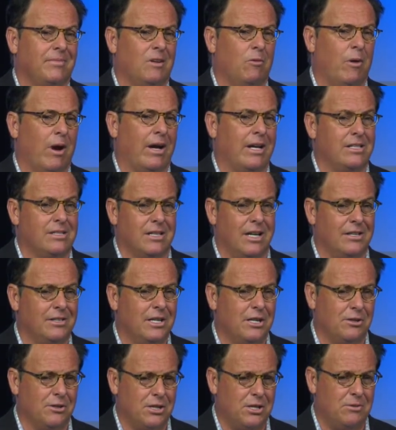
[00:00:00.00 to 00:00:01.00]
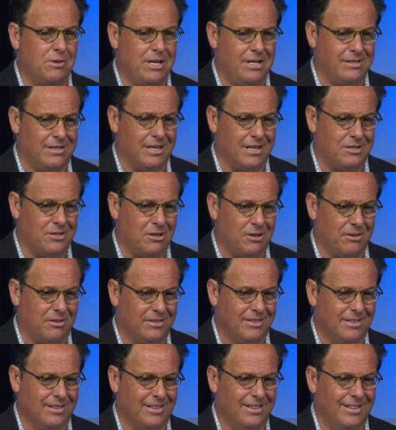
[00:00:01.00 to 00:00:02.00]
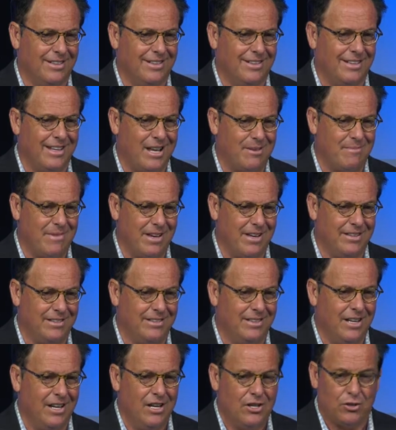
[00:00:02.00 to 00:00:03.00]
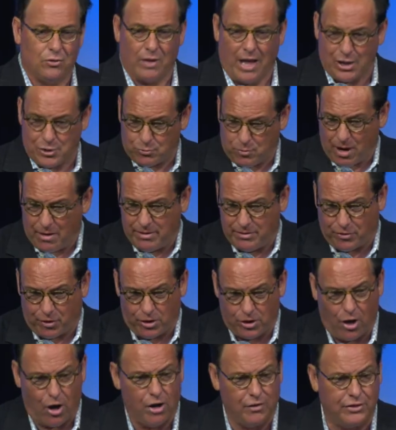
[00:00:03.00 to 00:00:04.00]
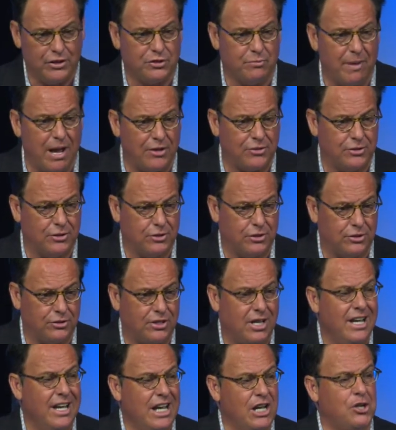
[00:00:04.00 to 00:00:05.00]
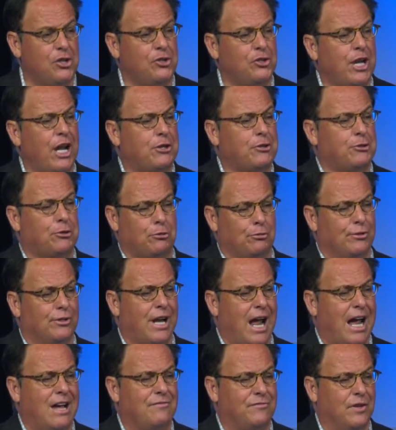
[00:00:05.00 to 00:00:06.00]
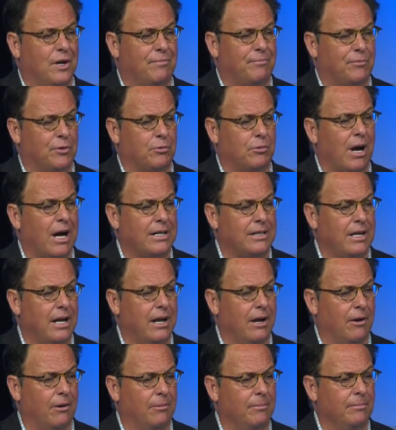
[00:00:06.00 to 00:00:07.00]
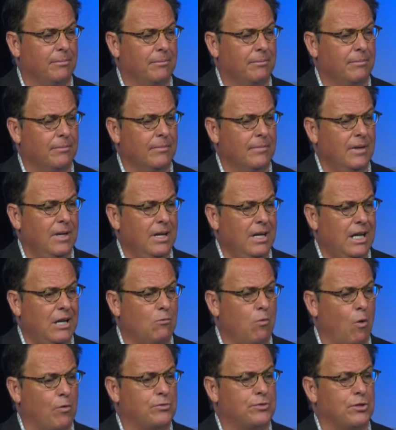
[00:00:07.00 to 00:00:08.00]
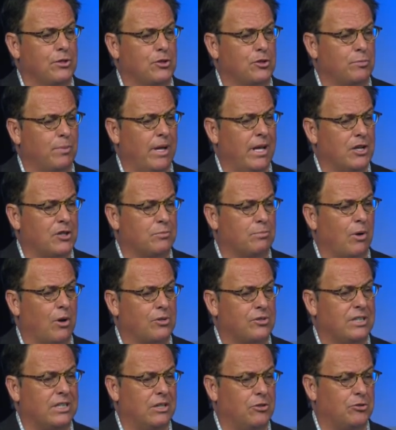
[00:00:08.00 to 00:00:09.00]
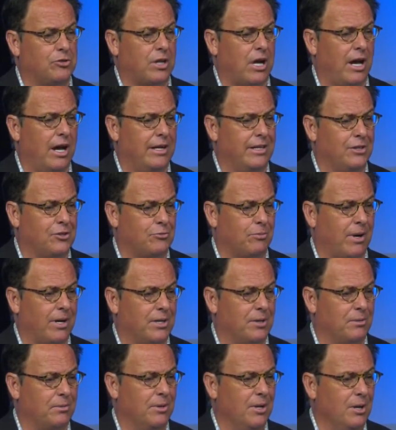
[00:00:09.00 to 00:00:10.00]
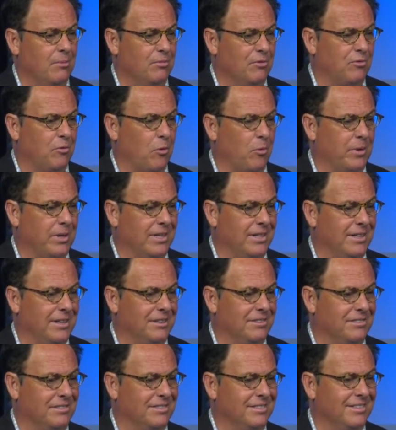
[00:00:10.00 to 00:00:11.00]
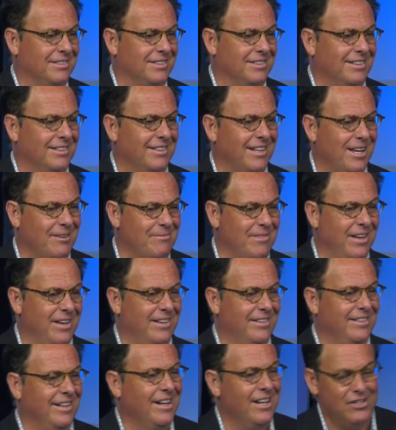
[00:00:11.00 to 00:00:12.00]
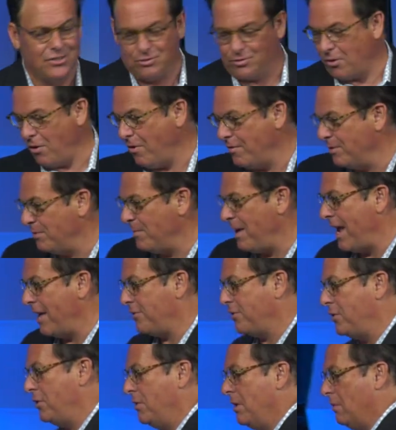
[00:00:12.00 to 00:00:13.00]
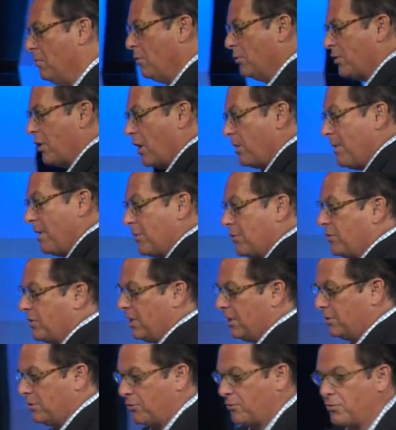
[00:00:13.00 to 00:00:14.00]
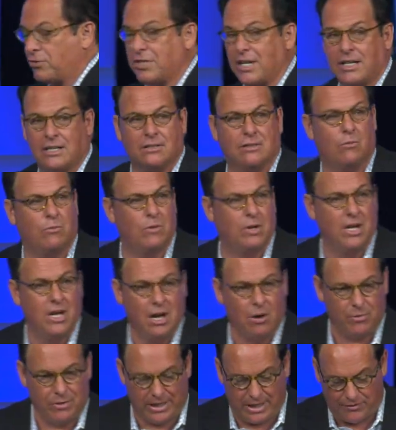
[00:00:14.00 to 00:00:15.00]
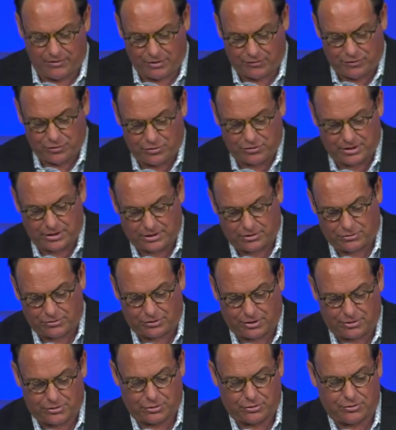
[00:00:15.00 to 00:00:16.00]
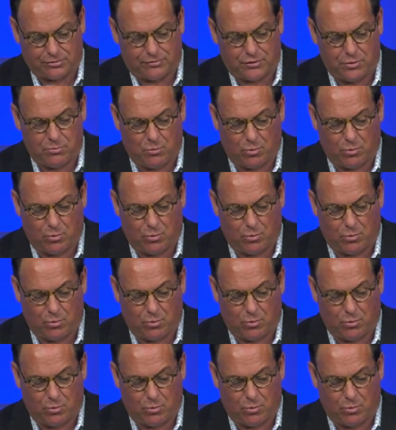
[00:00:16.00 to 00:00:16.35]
Wow, he's not near you, he's in you. Amen. So that's why we've heard all these messages. He set your life up for right now. He wants to display his mercy and his kindness right here before we leave. Amen. So go over to Matthew and we'll talk about the signals for a second because I want, I want to give you a few signals because there's a few